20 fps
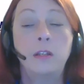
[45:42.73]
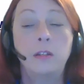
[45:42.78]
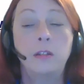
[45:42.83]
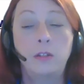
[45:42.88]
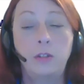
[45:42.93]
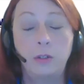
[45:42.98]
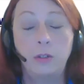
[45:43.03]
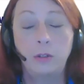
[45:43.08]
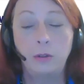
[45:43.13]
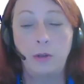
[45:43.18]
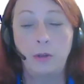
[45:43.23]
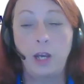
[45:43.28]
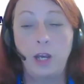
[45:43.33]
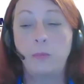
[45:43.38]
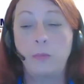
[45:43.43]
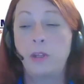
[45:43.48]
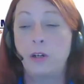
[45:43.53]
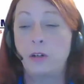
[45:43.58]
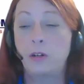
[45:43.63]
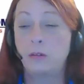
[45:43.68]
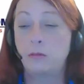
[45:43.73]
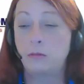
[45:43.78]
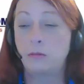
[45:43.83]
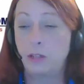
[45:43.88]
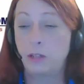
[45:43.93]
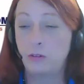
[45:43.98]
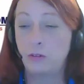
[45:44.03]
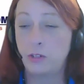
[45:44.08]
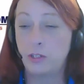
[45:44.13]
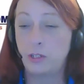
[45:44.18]
to help their
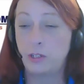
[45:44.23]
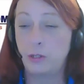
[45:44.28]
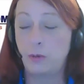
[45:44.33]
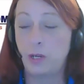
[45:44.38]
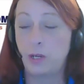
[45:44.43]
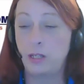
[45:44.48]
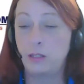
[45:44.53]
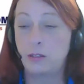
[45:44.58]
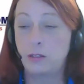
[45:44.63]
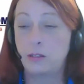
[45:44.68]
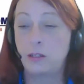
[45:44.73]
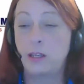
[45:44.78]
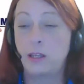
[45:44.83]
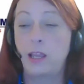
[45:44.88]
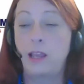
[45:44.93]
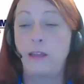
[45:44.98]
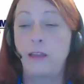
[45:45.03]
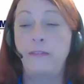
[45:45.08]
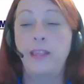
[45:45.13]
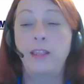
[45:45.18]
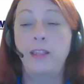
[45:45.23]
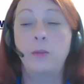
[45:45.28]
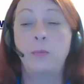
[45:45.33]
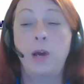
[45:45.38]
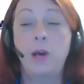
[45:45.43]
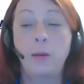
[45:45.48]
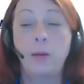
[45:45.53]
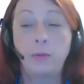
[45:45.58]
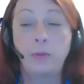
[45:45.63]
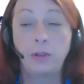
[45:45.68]
literacy rates. And then the
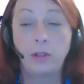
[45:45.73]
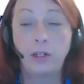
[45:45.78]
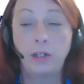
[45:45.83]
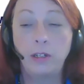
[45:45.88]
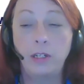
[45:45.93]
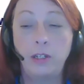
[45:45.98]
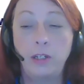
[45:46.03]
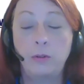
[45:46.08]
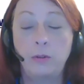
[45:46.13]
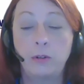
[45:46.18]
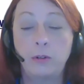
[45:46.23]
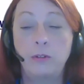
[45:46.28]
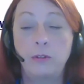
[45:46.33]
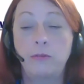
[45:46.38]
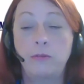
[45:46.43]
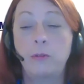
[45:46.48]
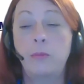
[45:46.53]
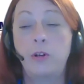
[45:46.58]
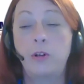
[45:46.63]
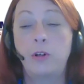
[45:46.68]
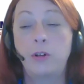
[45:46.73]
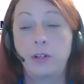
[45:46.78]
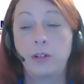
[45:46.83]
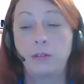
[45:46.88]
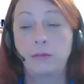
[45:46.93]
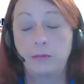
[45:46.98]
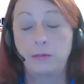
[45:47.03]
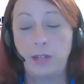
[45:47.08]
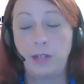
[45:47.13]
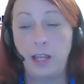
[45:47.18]
popularity grew from her
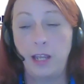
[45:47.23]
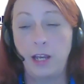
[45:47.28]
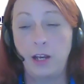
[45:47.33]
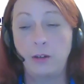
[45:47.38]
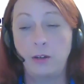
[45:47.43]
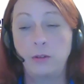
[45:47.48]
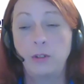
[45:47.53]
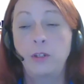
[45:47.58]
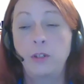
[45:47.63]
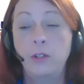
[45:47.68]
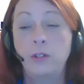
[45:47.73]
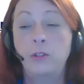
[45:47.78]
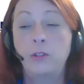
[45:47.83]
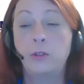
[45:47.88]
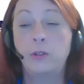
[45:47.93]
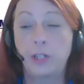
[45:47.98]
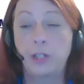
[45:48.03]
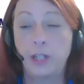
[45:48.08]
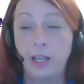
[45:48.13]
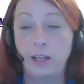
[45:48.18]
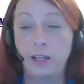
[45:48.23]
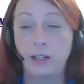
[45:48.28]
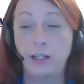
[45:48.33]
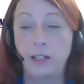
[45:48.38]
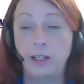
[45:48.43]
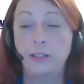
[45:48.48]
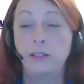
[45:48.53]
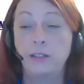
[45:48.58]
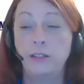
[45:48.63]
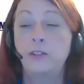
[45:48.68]
town to her
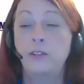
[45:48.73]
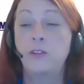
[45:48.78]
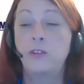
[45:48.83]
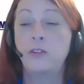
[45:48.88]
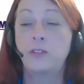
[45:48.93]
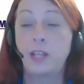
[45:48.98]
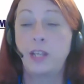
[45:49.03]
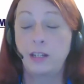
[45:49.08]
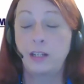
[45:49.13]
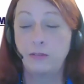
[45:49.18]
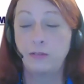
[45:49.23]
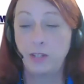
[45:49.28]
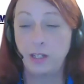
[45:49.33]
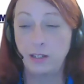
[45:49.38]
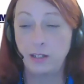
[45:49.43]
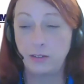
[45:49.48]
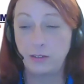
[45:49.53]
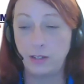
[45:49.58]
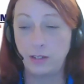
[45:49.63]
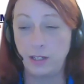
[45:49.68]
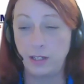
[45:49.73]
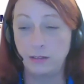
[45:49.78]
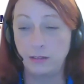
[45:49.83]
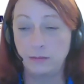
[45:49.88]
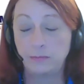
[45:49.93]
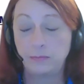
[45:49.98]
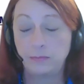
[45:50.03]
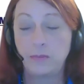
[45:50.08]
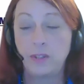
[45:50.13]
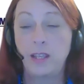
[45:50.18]
county to the state of Tennessee.
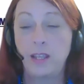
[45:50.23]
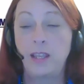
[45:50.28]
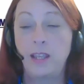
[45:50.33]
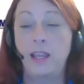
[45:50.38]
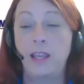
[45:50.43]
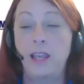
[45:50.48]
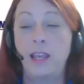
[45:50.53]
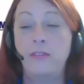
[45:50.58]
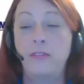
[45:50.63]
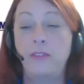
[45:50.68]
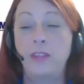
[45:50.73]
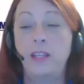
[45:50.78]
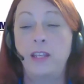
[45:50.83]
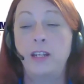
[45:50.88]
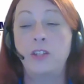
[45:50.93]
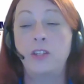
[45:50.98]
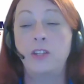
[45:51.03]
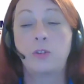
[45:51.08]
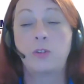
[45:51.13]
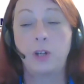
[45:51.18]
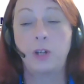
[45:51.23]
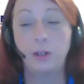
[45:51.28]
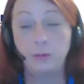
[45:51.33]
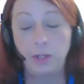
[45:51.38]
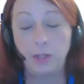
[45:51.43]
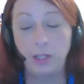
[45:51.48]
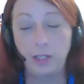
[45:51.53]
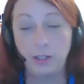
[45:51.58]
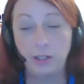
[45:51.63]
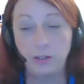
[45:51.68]
And then it's
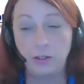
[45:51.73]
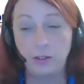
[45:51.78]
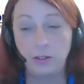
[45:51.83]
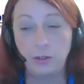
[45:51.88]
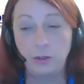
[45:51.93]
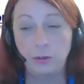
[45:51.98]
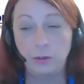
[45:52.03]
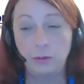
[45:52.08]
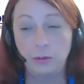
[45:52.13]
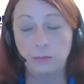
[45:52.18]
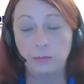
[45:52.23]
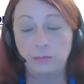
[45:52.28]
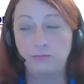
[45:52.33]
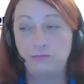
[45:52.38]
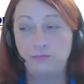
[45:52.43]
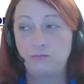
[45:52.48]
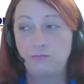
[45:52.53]
grown into